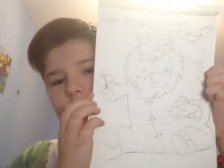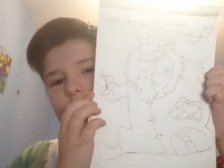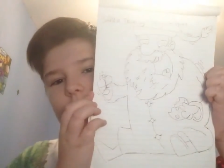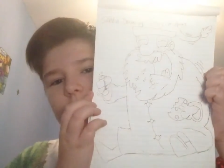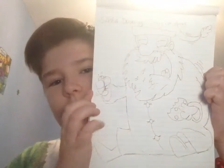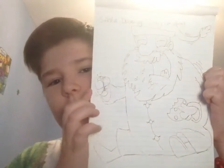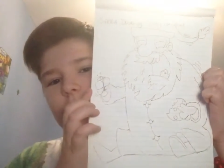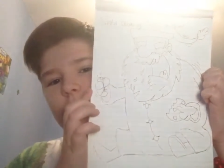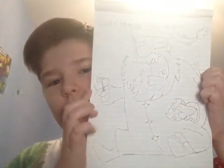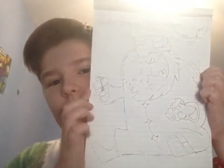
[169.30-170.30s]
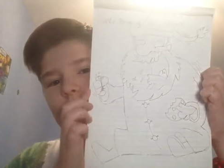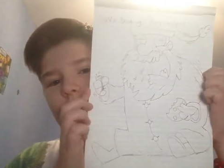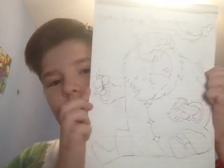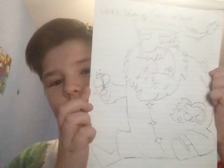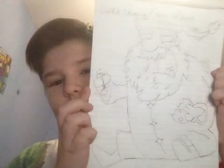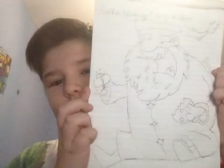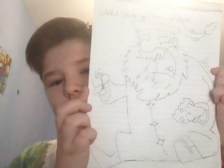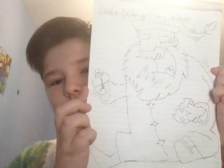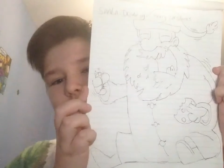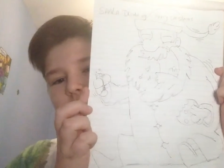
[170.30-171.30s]
It's Santa Claus,
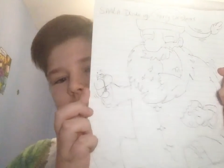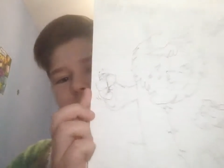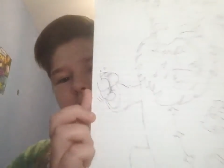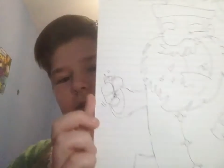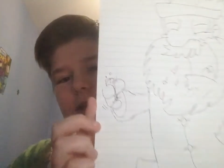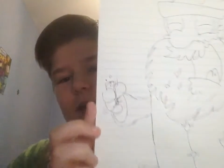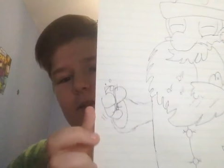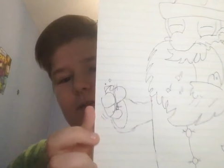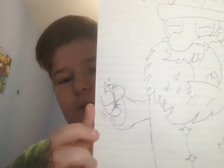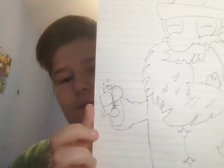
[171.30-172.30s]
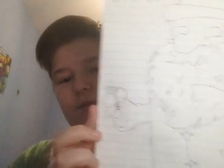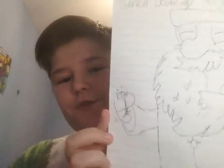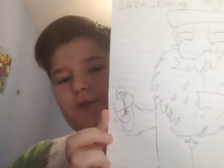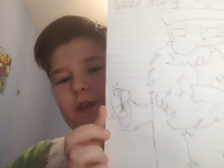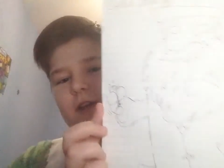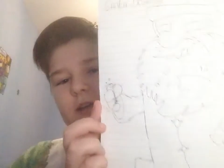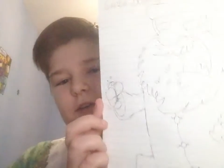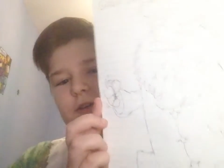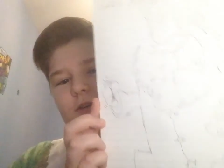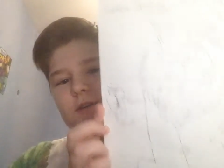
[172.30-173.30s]
sitting down, having a drink and
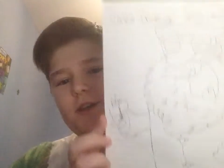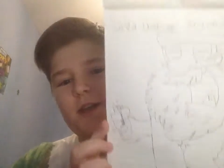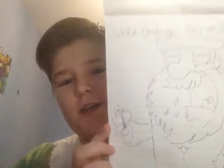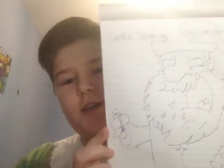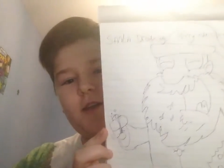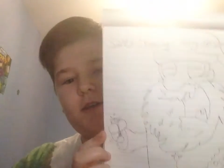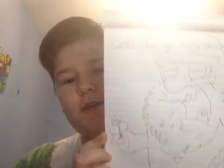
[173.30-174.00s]
a cookie,